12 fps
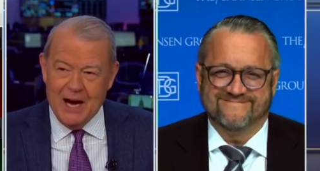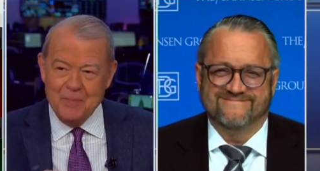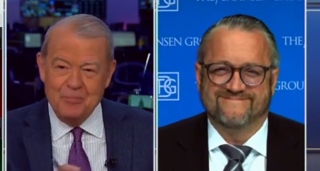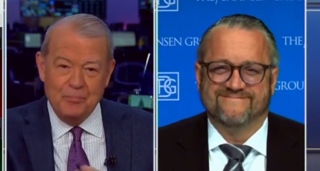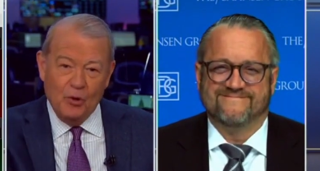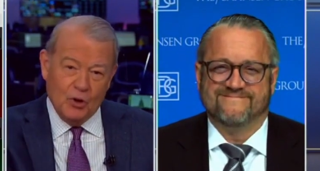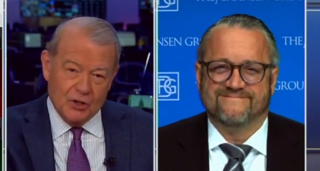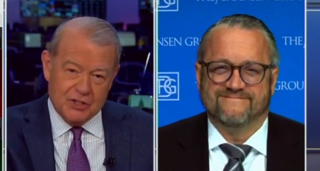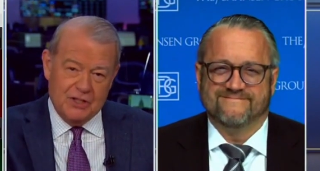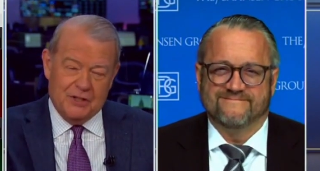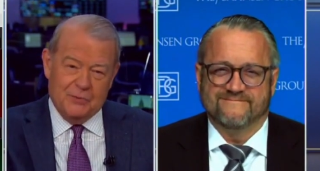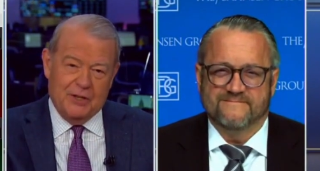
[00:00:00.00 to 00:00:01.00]
Speaker 1: I
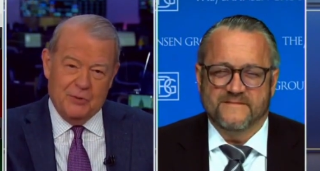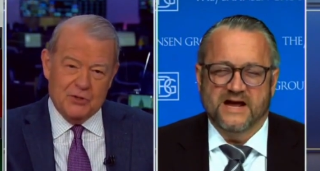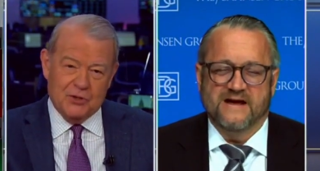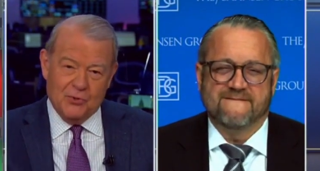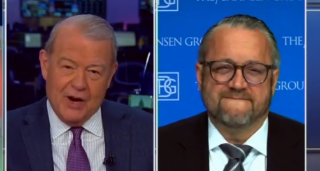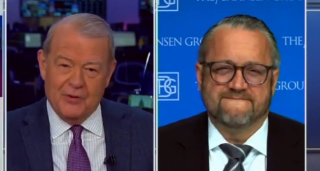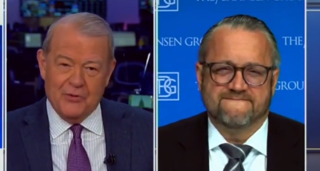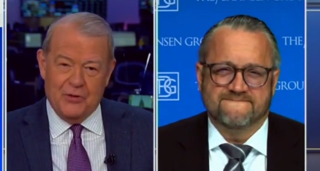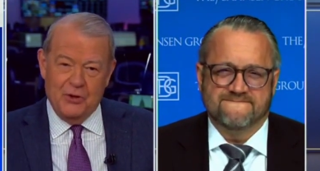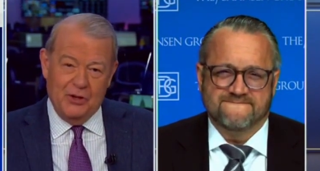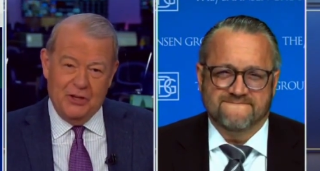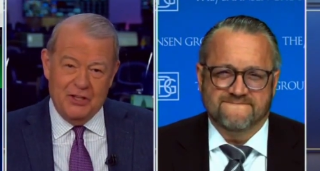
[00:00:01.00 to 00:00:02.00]
bought it when it was around
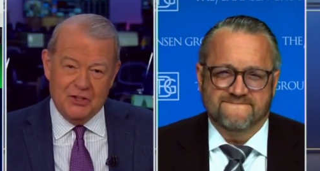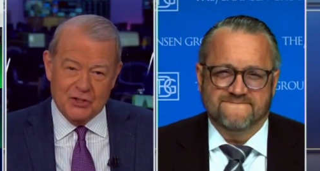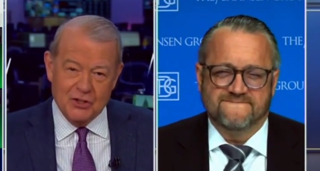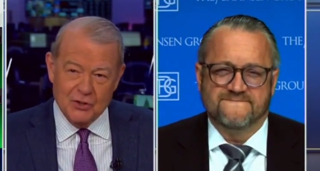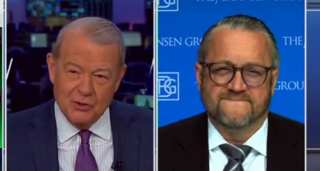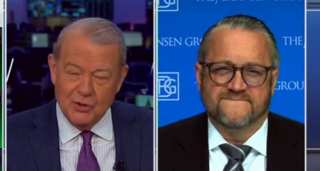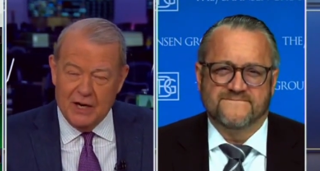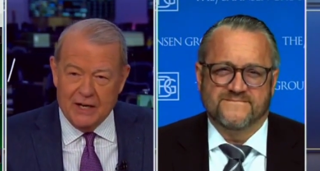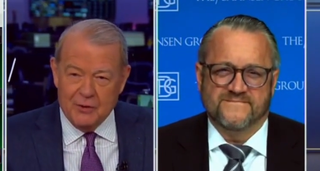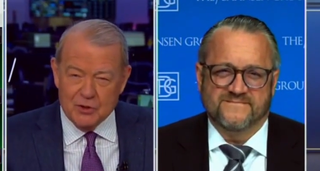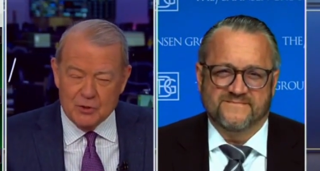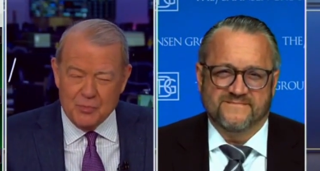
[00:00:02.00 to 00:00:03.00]
32
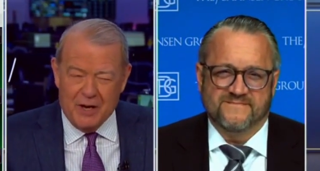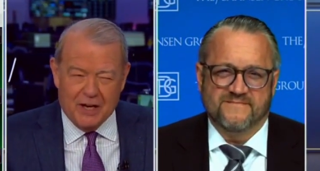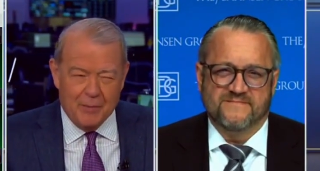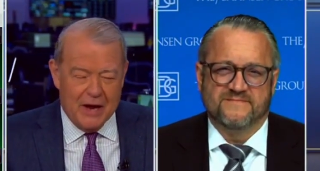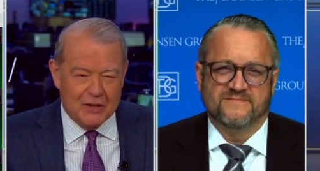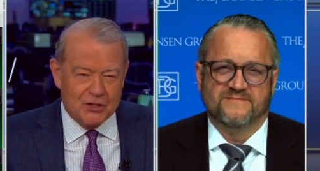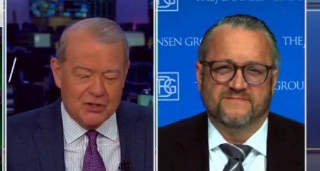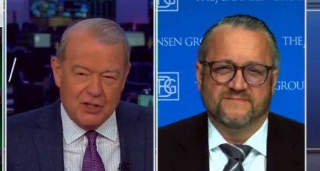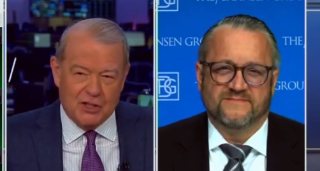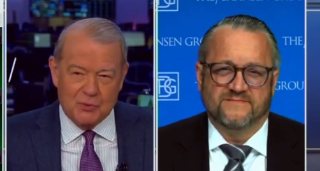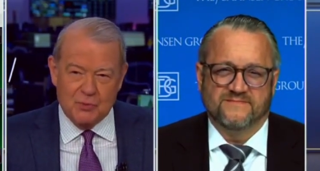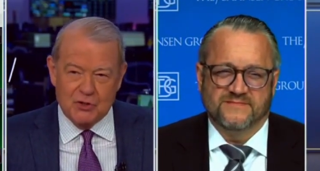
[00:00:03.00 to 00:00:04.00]
and it was paying about
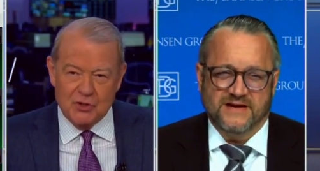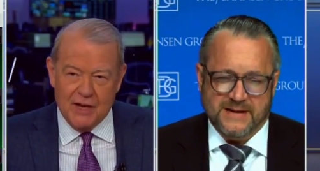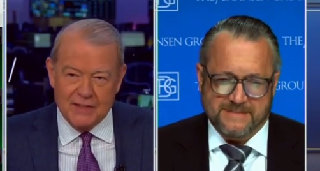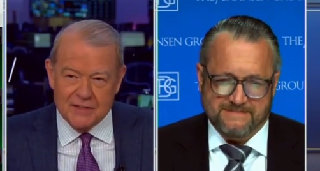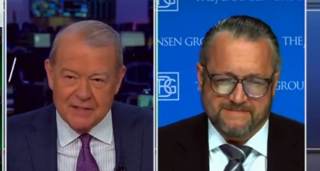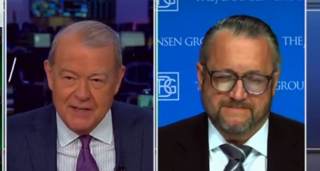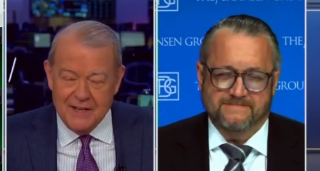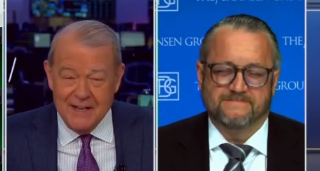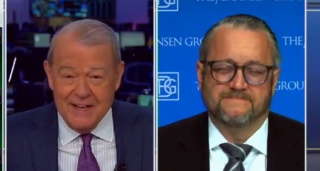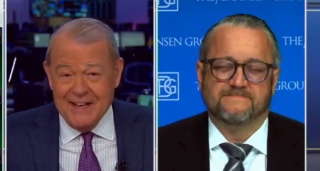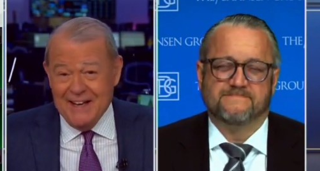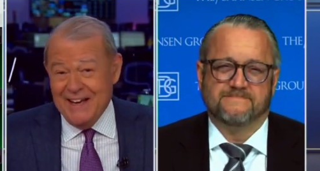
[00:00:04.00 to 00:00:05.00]
6%.
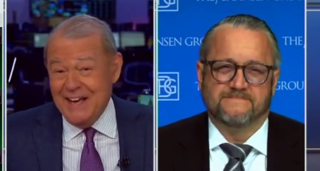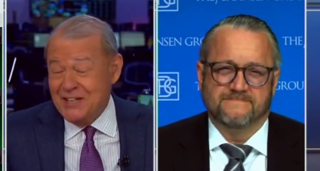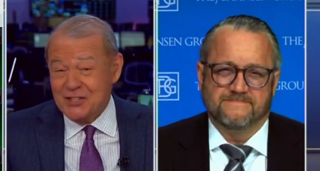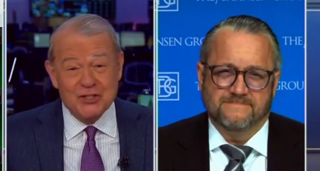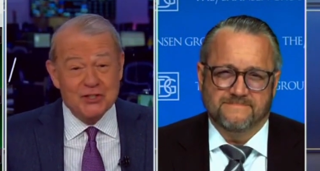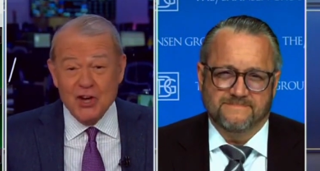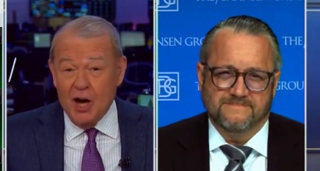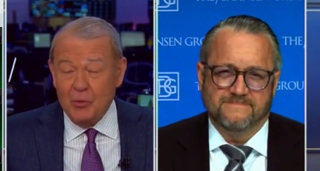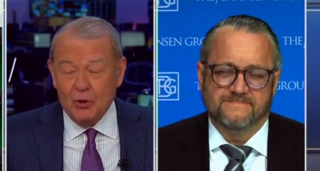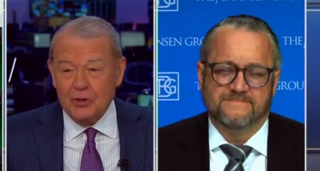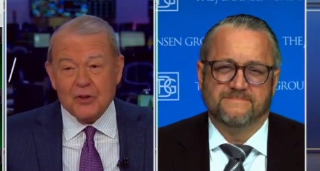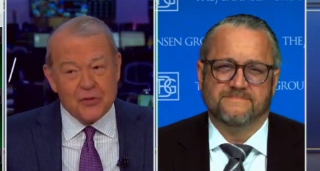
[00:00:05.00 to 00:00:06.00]
It's
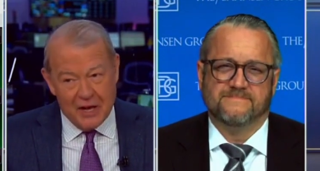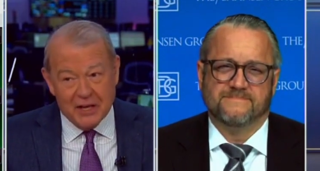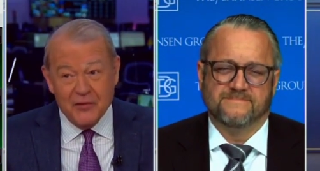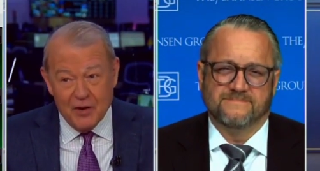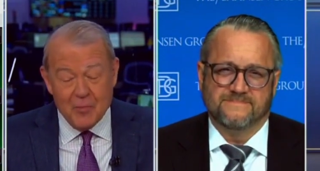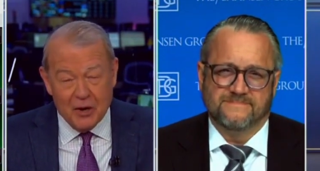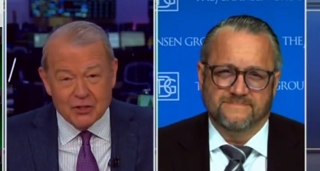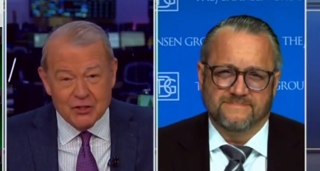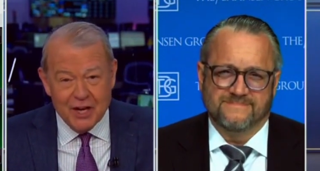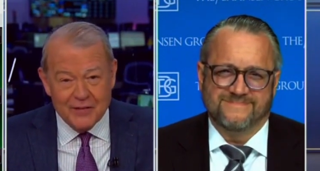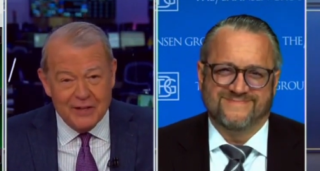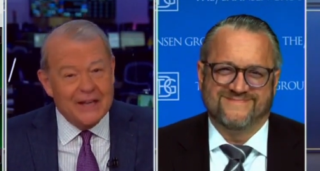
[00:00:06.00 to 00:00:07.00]
doubled. Thank you very much,
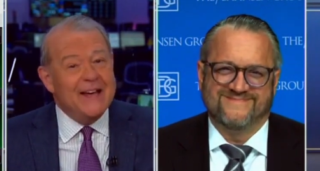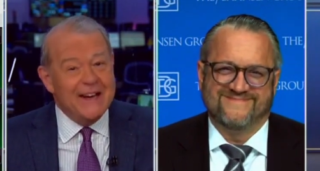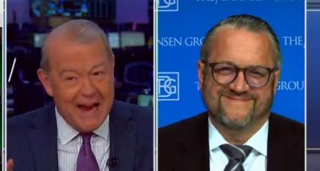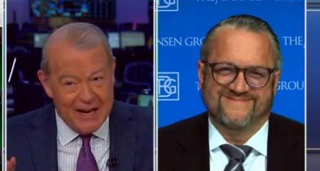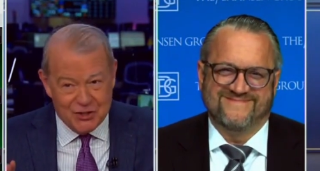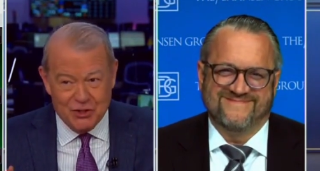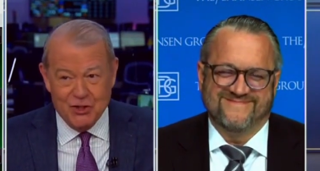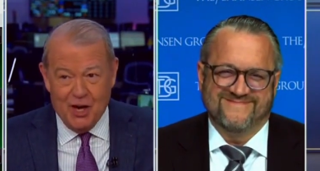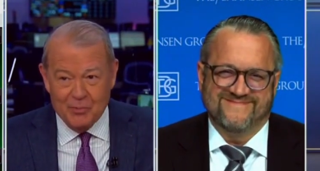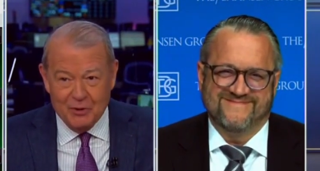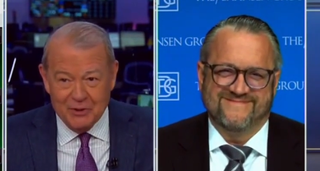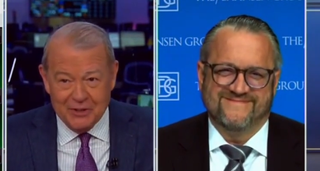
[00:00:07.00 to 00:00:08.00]
David. It has
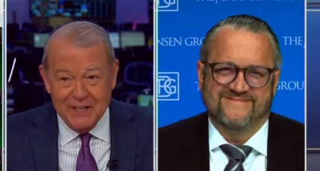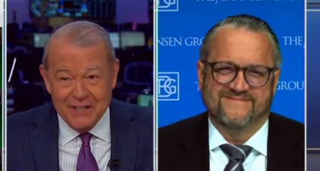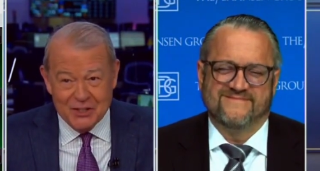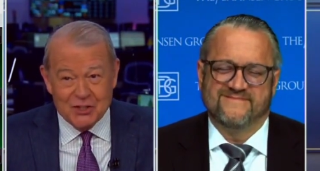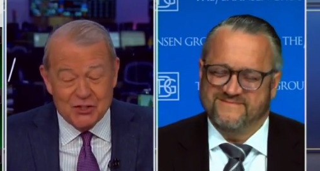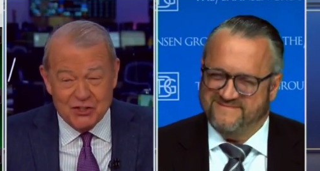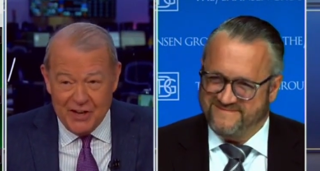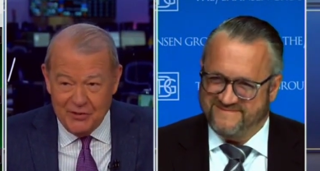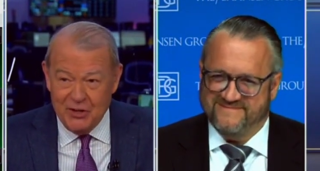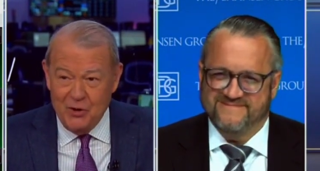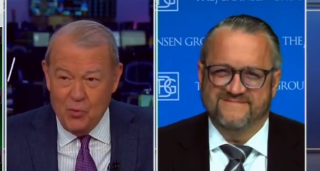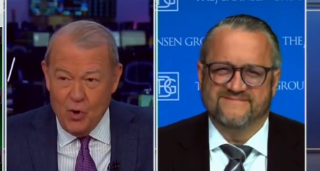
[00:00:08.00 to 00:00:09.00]
doubled to
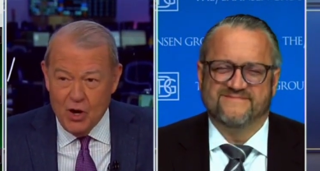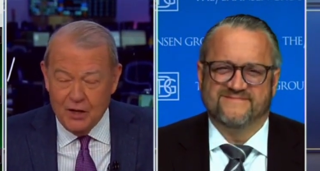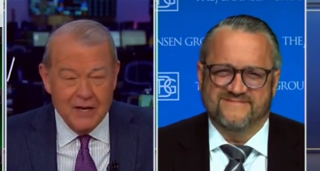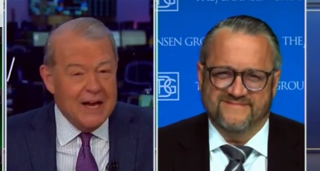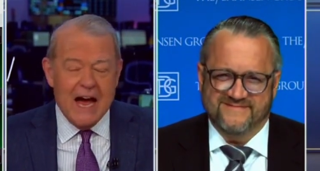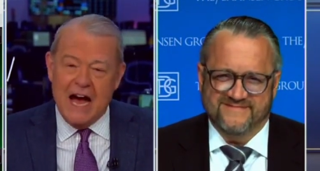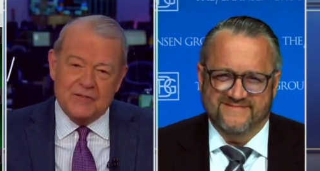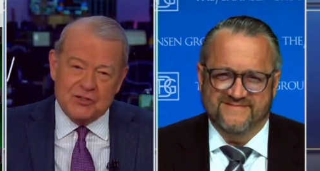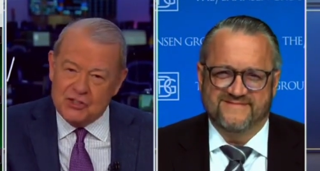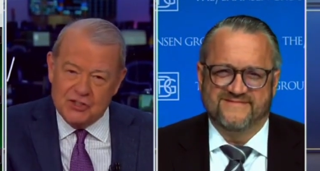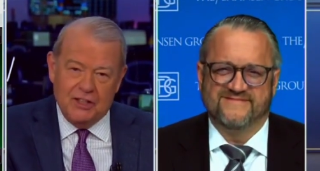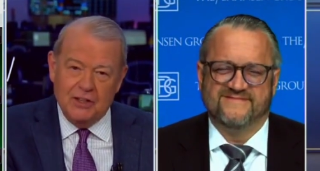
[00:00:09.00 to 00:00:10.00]
71. I've
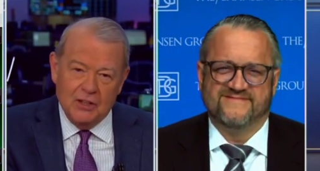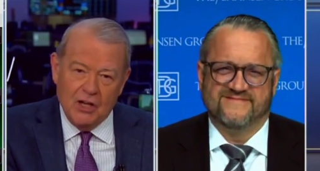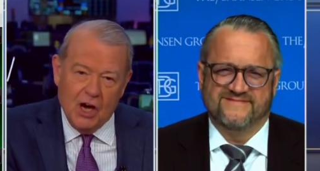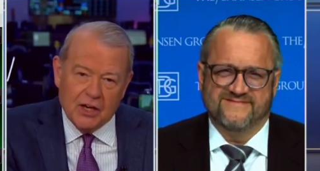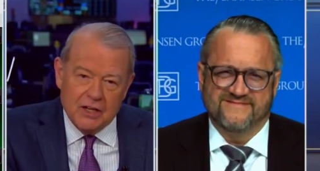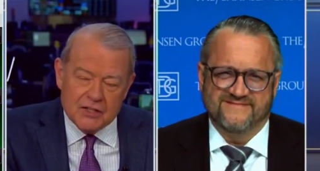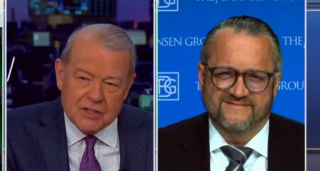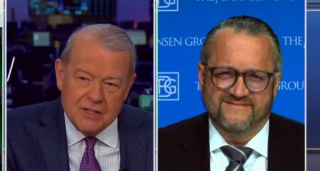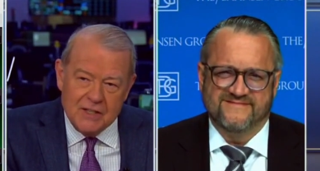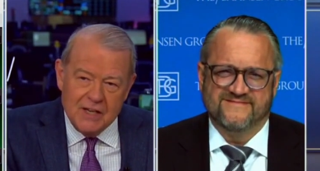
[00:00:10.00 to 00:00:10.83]
still got it.